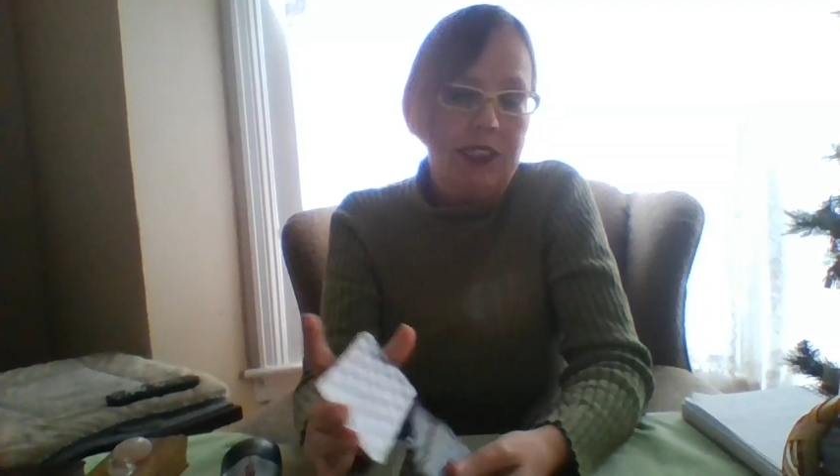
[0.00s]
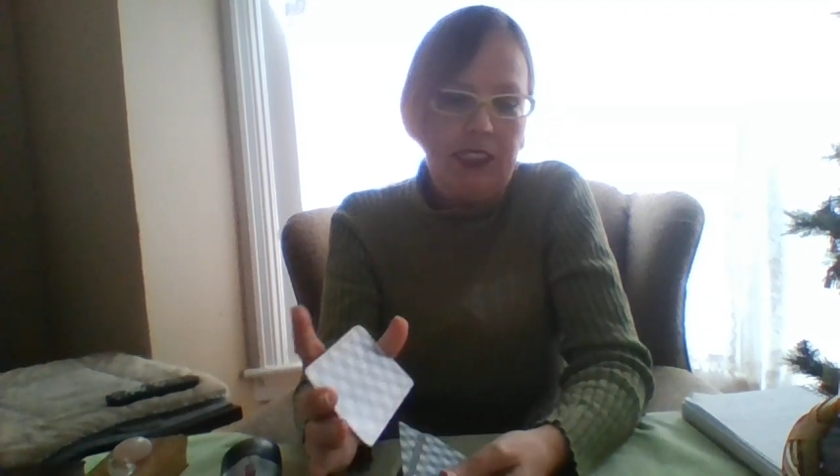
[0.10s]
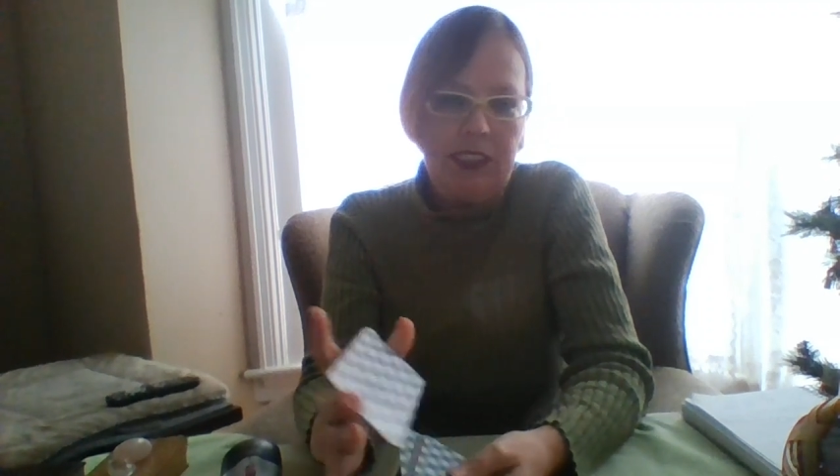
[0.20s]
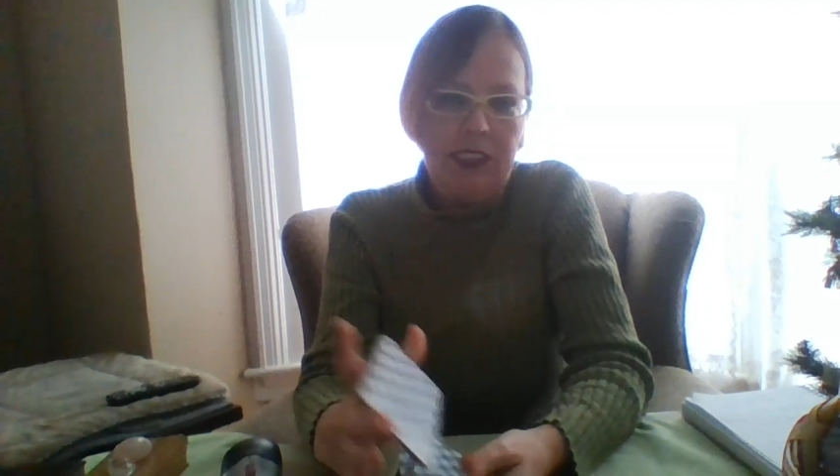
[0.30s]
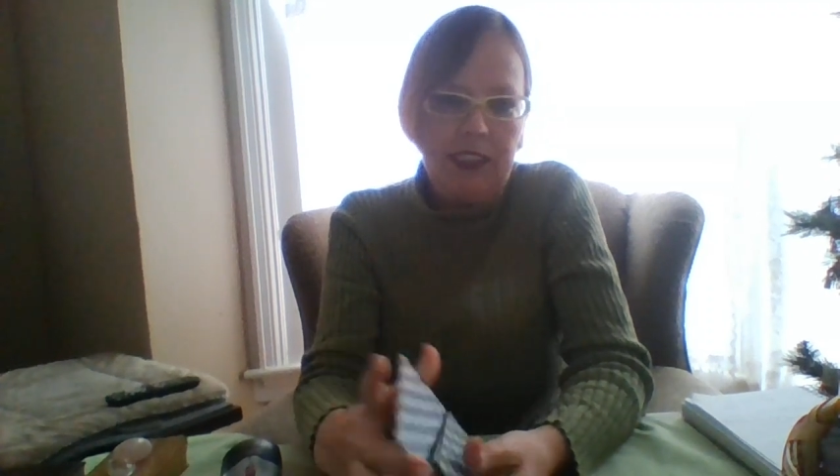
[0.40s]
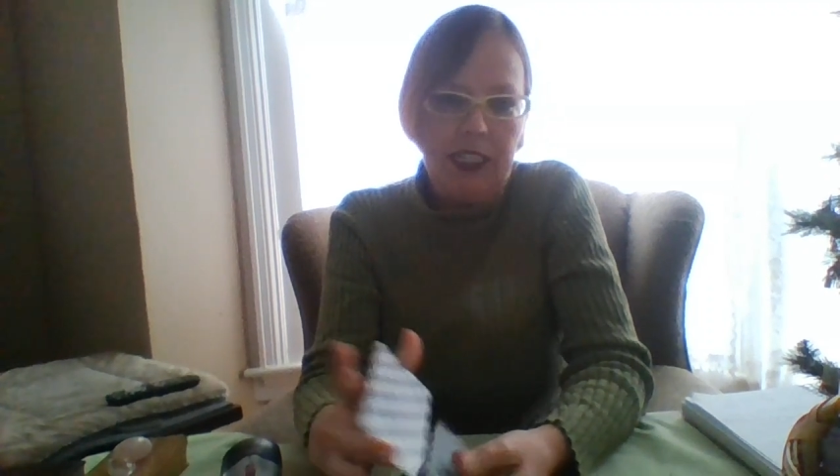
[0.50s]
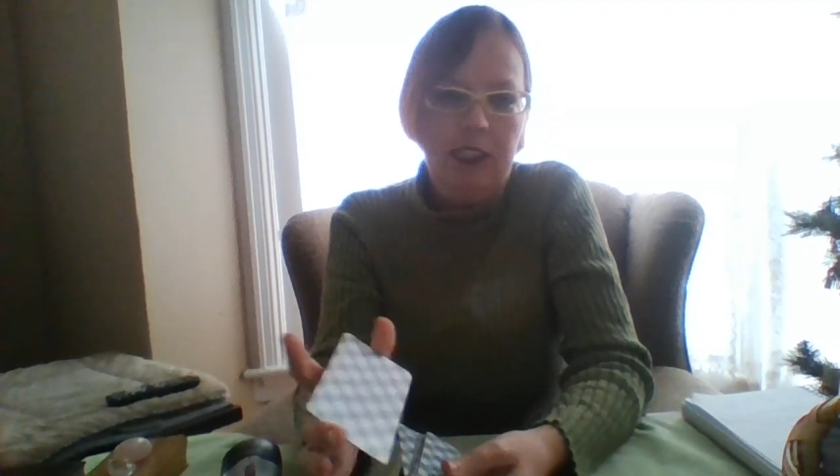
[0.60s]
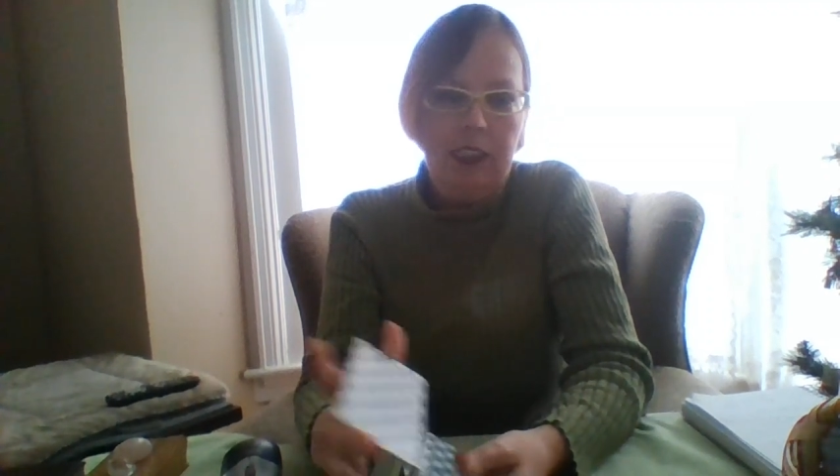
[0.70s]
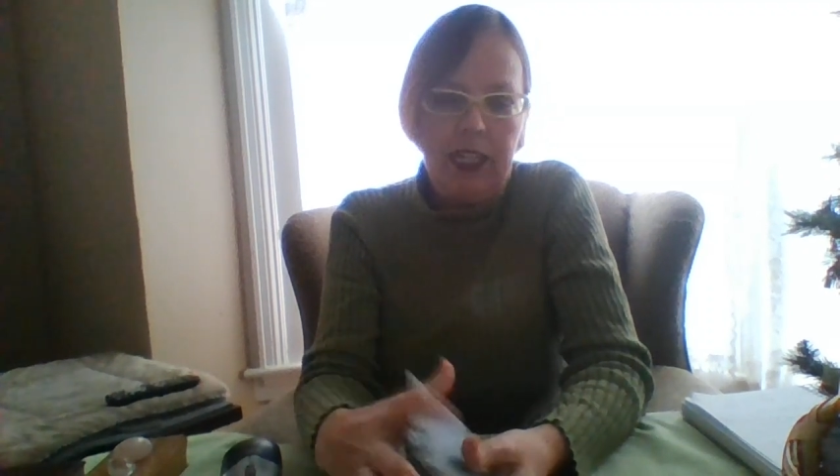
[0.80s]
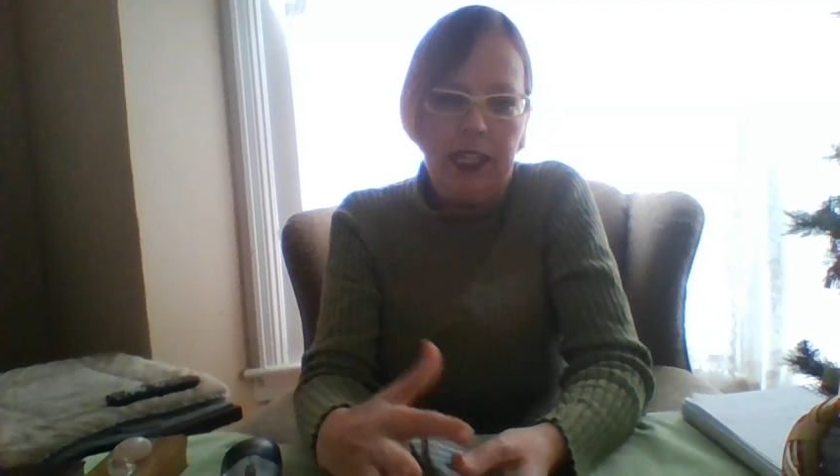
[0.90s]
does is they
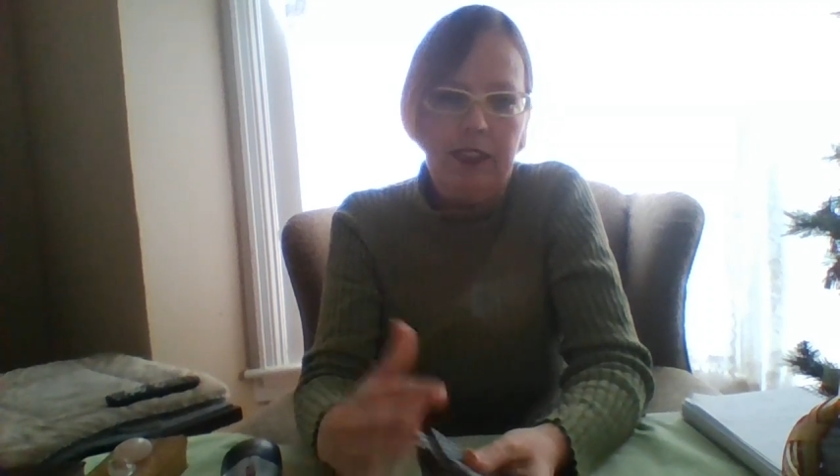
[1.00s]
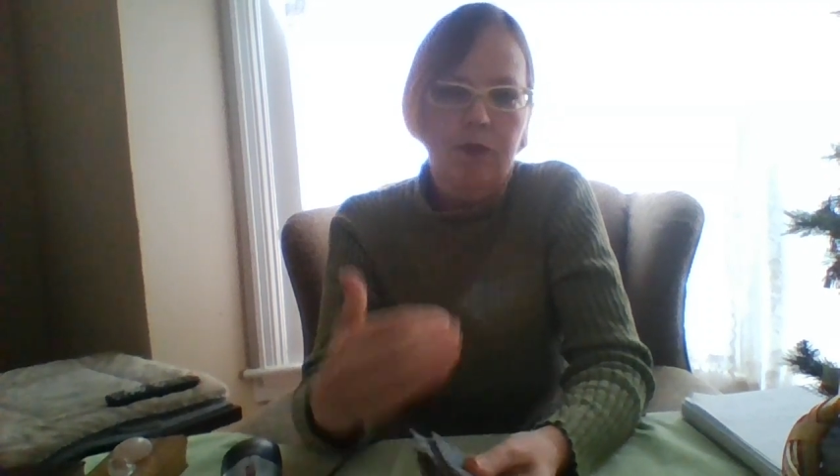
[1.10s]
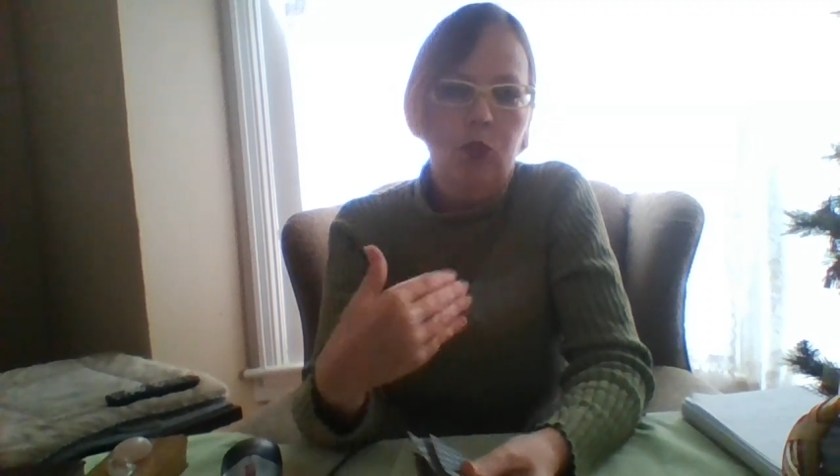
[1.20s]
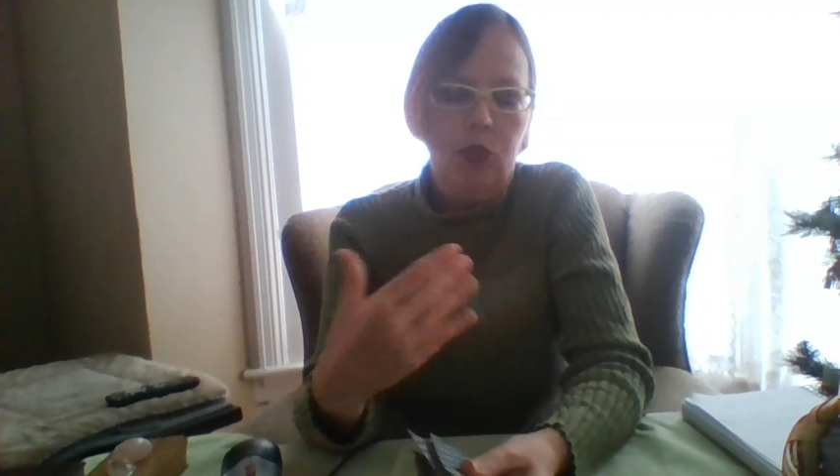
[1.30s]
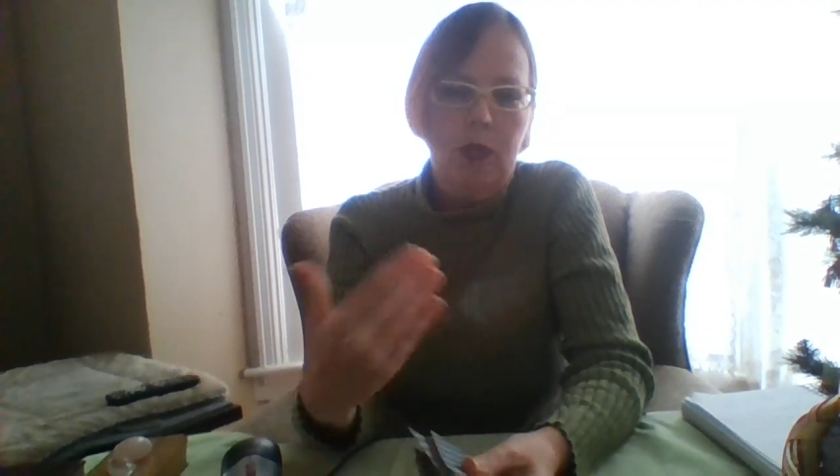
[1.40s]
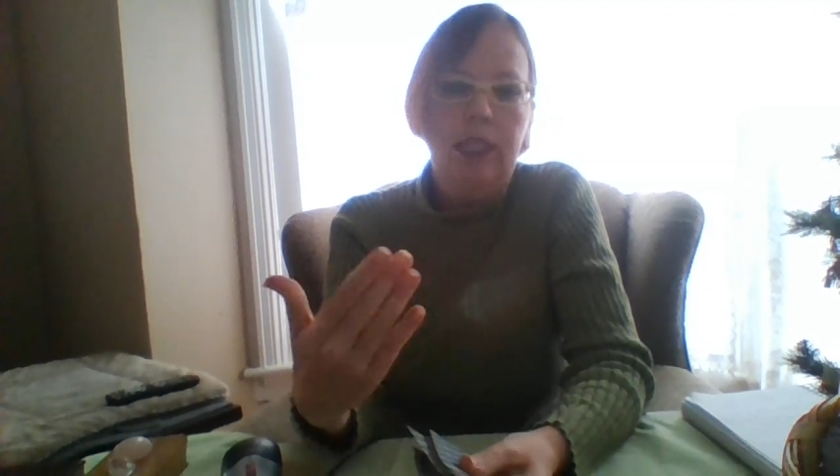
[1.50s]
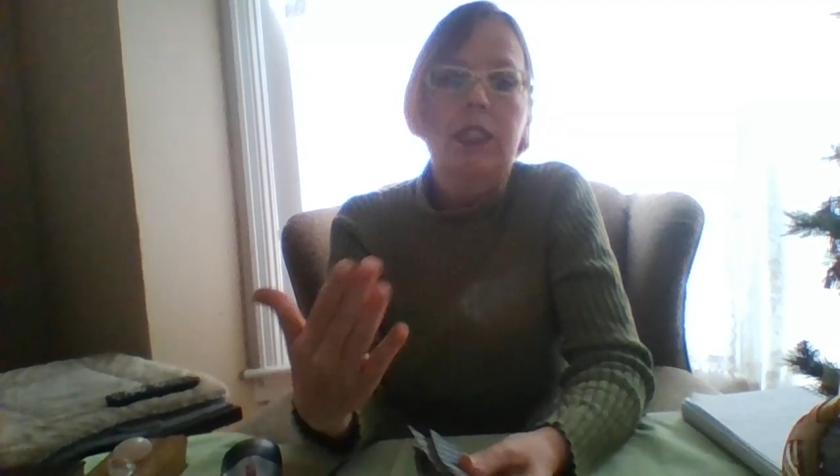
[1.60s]
look at would we